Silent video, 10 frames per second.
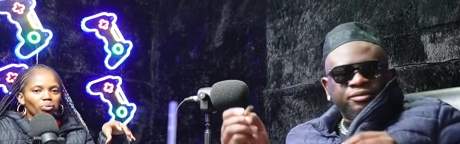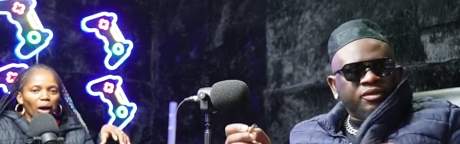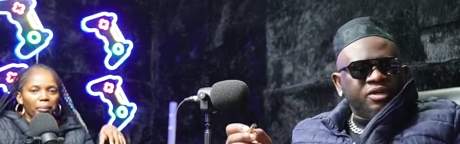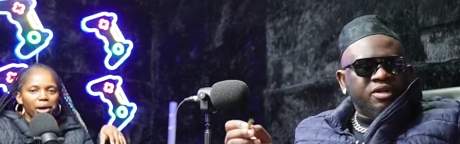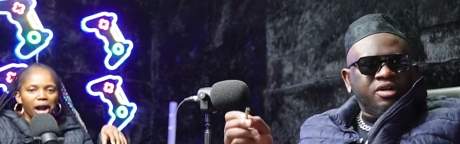
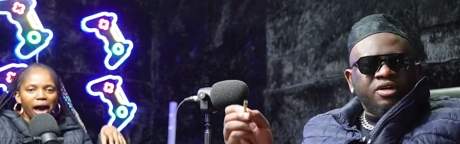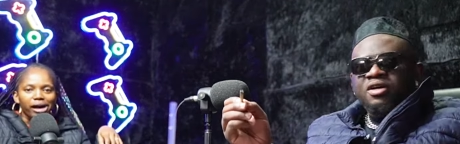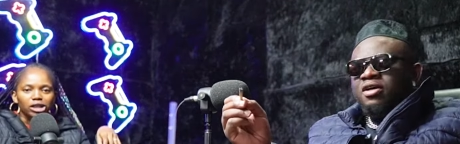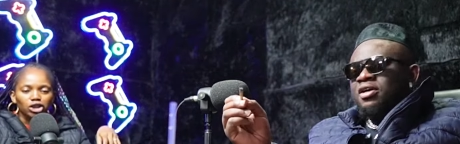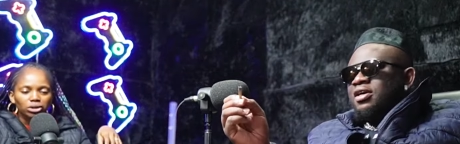Speaker 1: I'm a
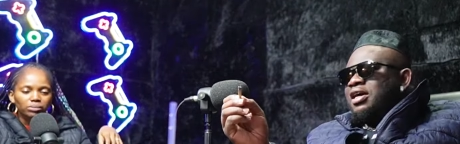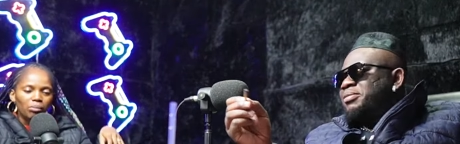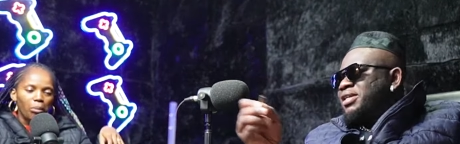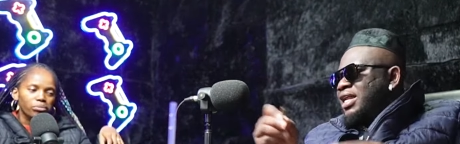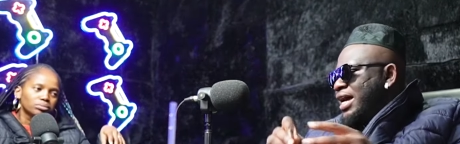nice. I'm
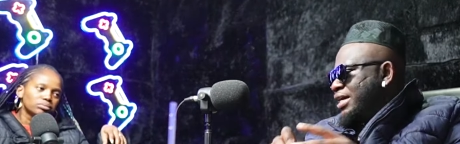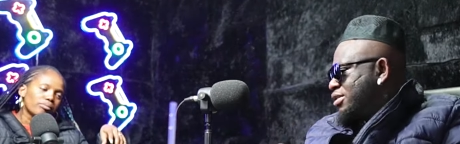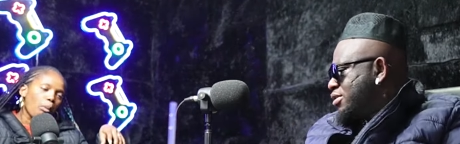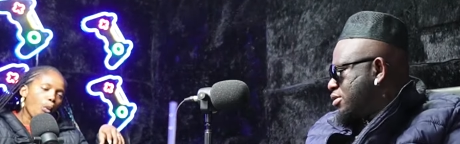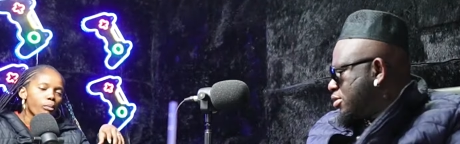a
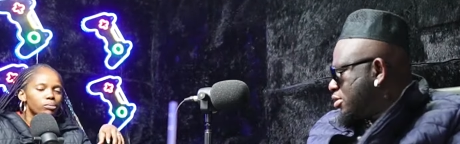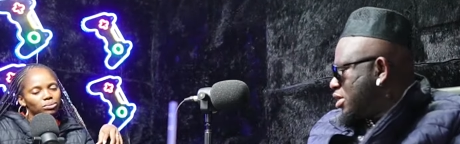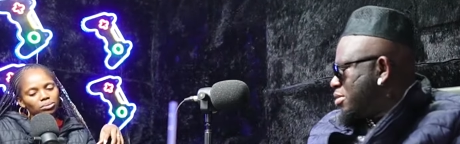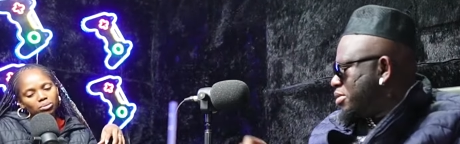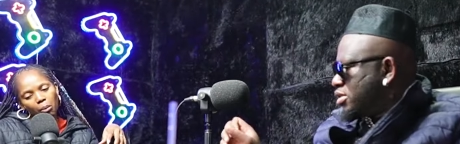nice.
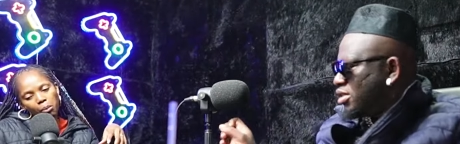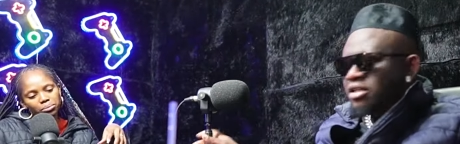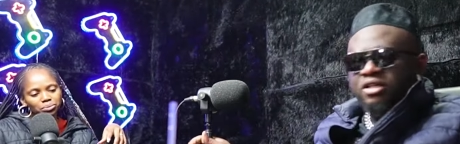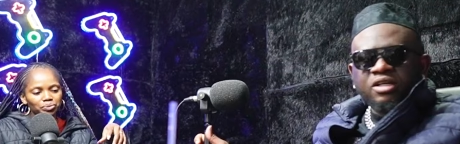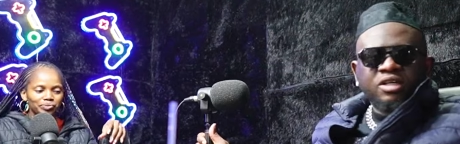Let me see.
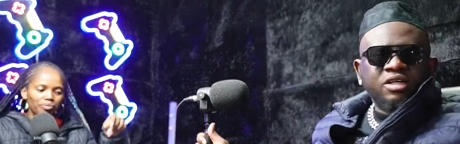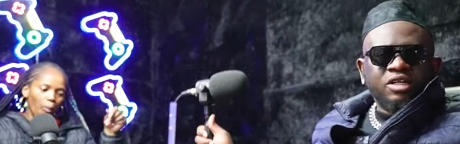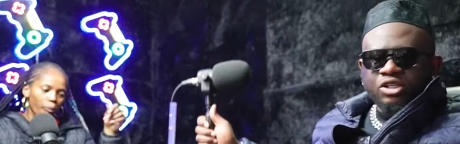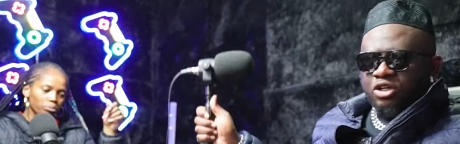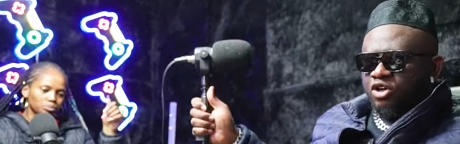
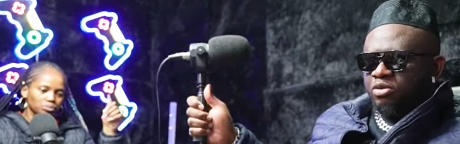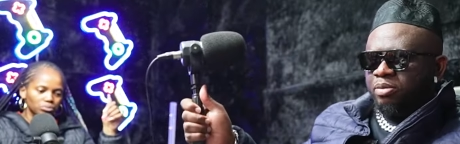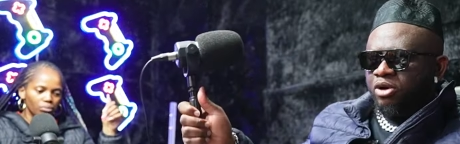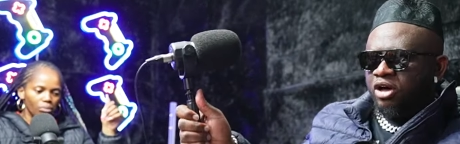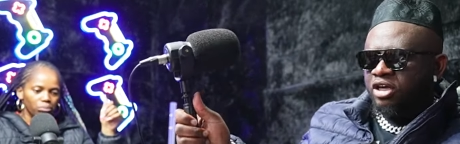This one's gonna be
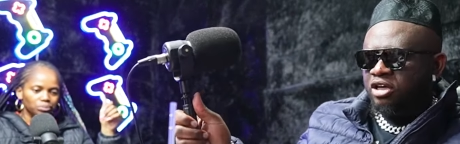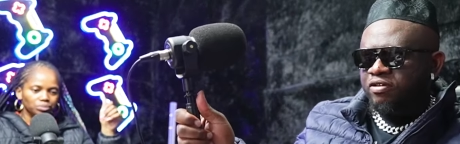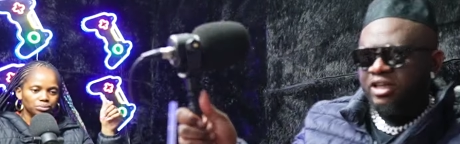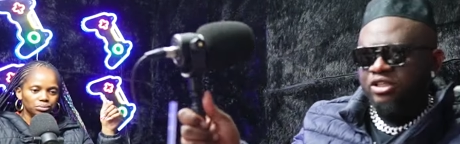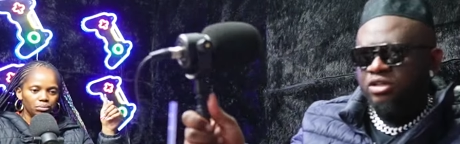blocking you if
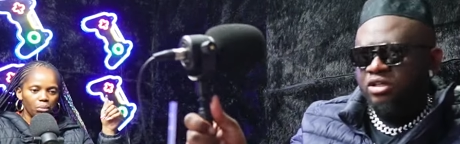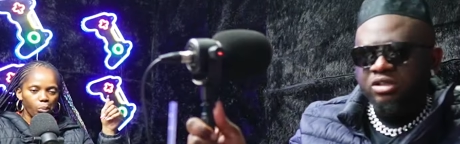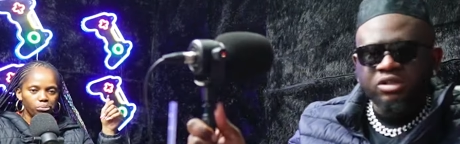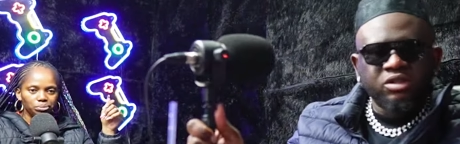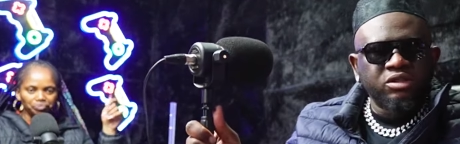I do this.
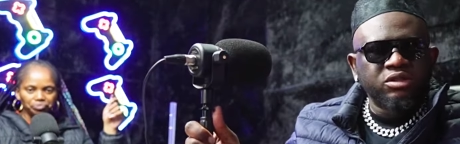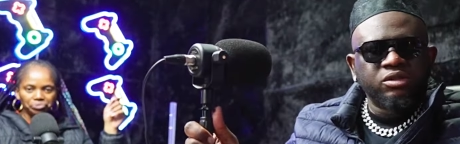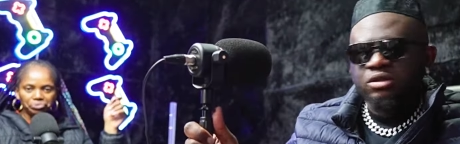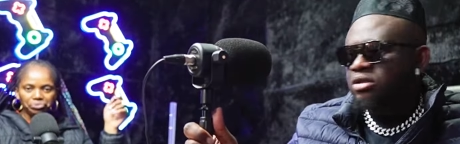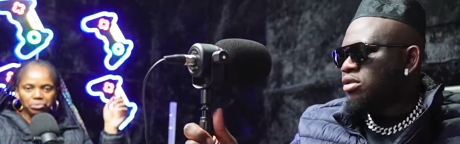
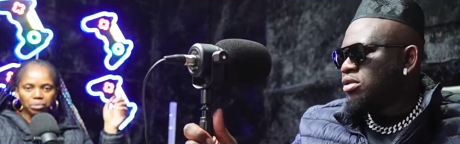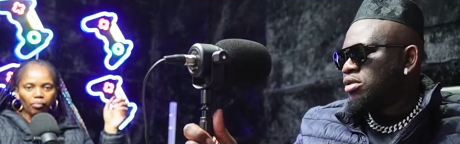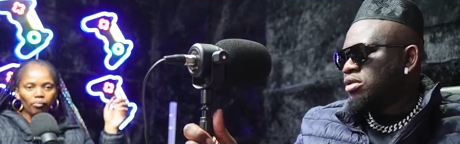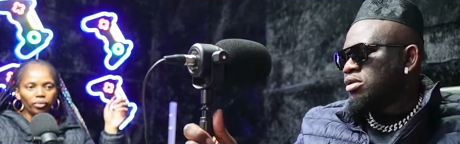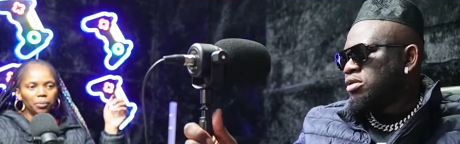
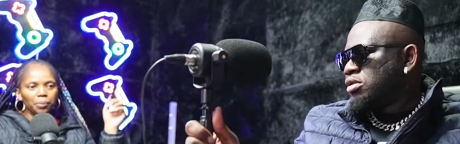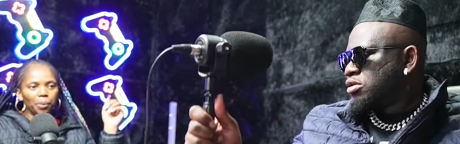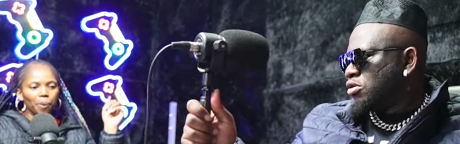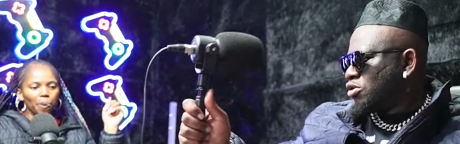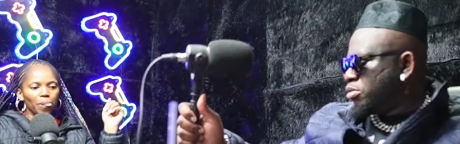It's
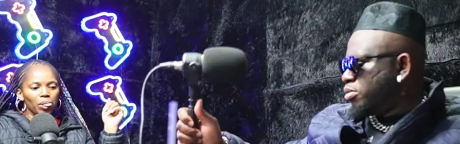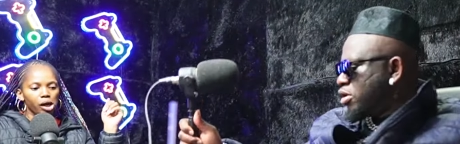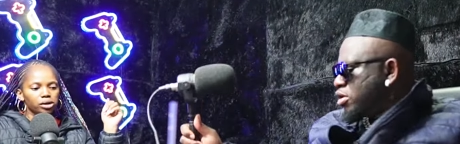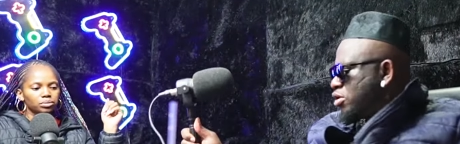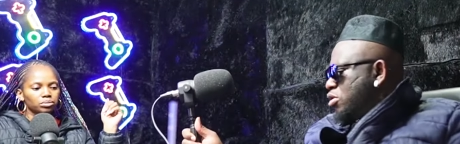gonna be
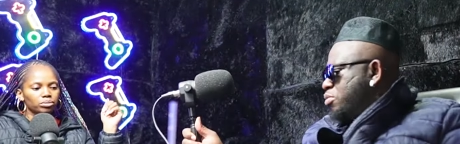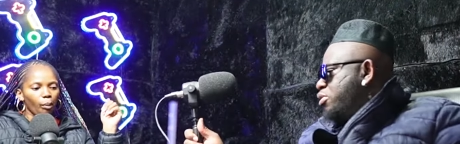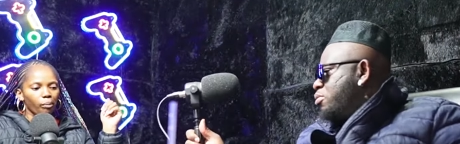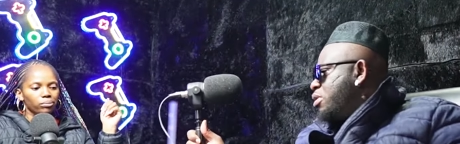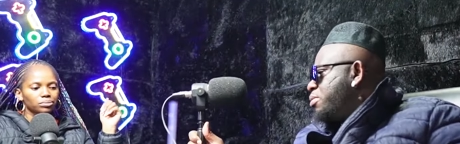blocking you,
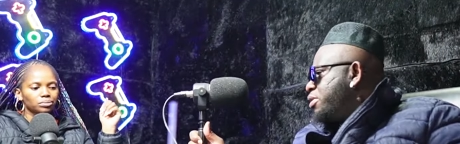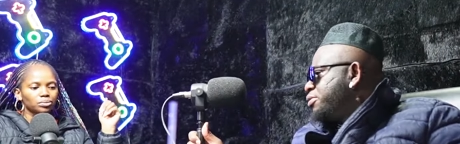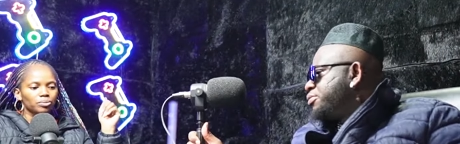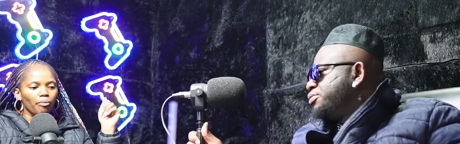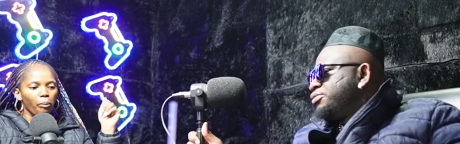probably.
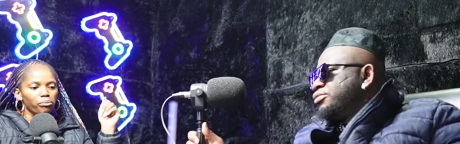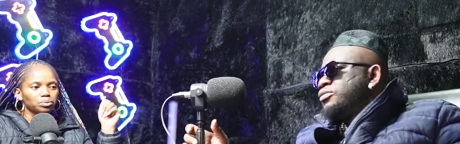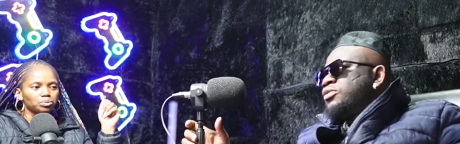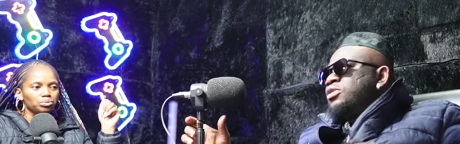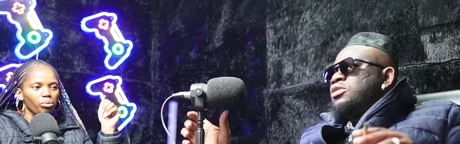
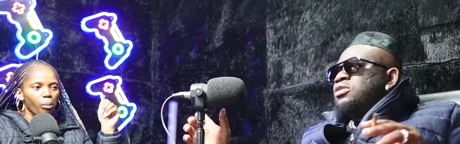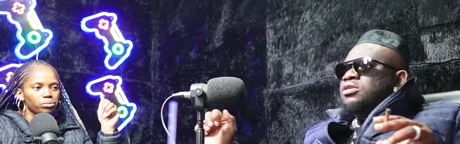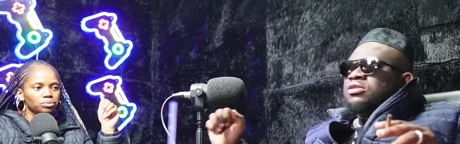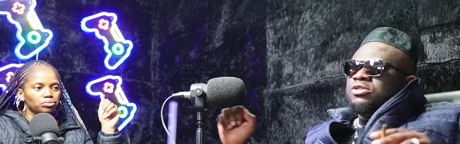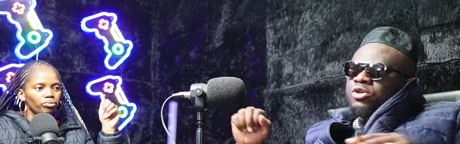
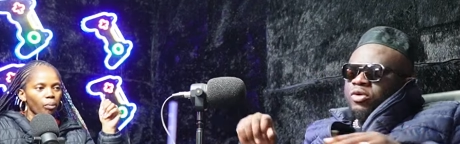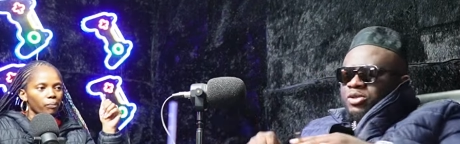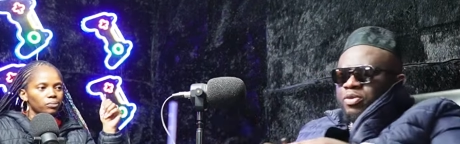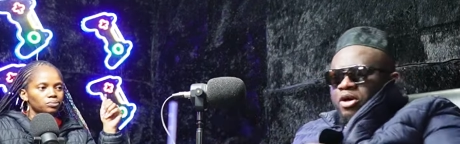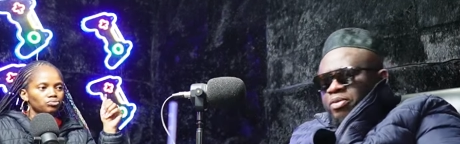So what's
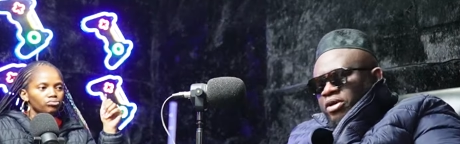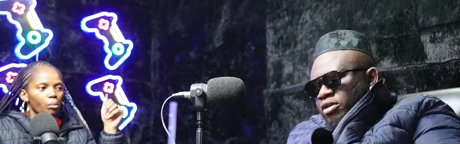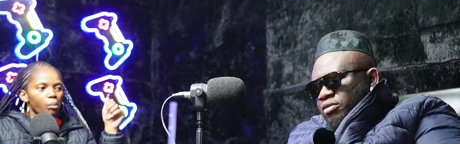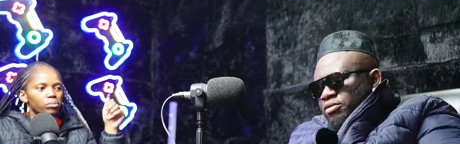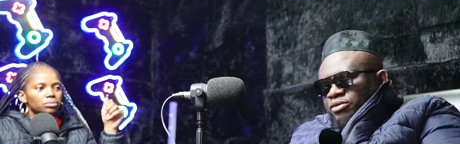popping
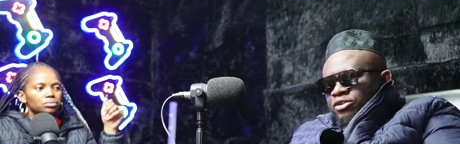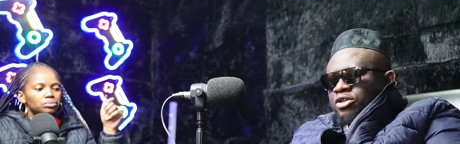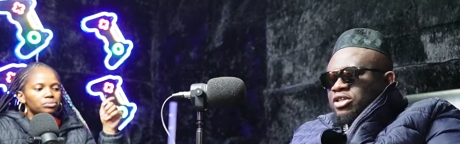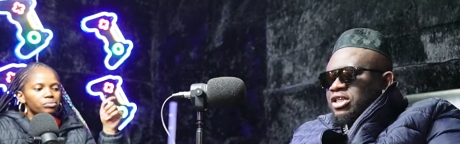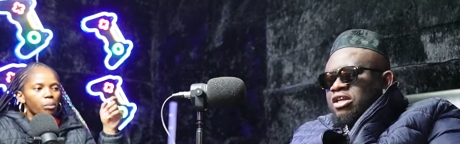now?
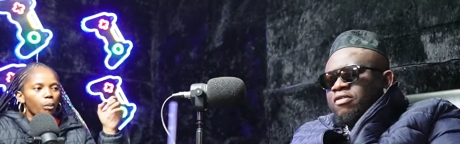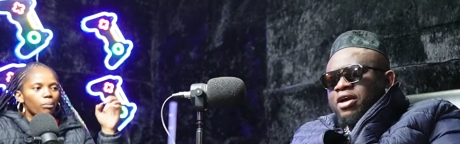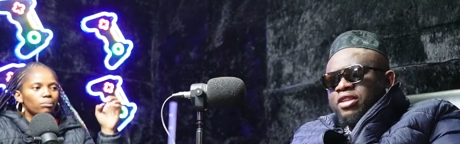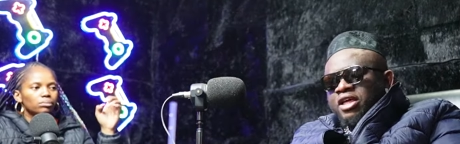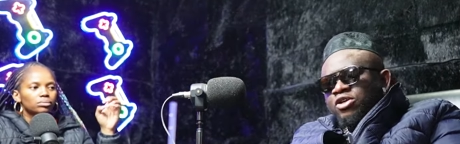You see the
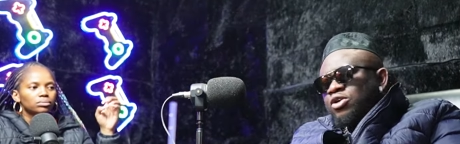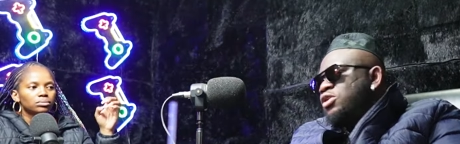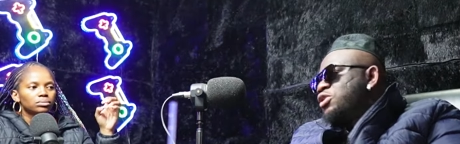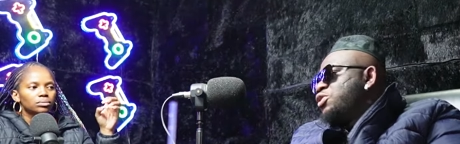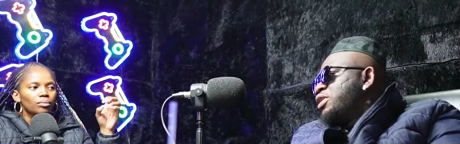riot that's going on
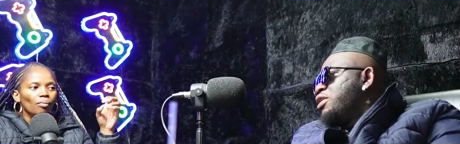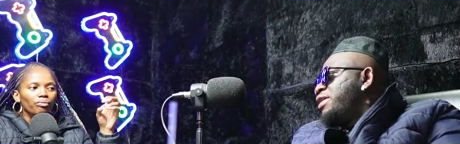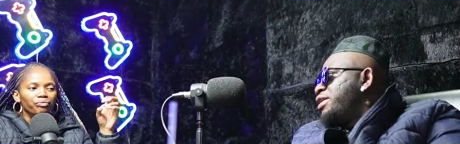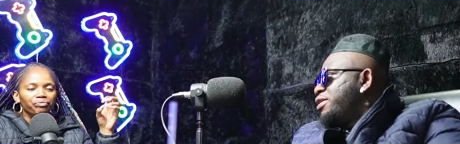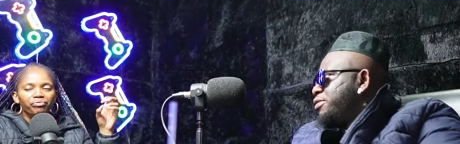in the UK
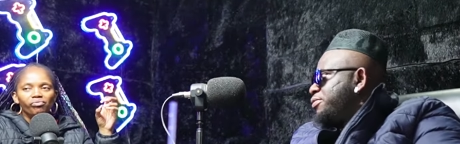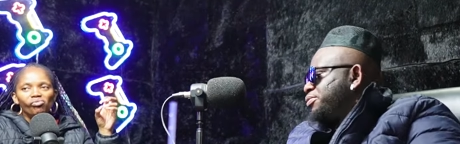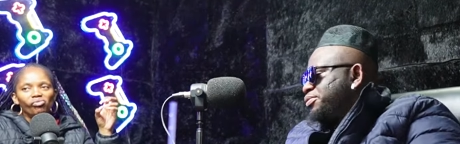right now?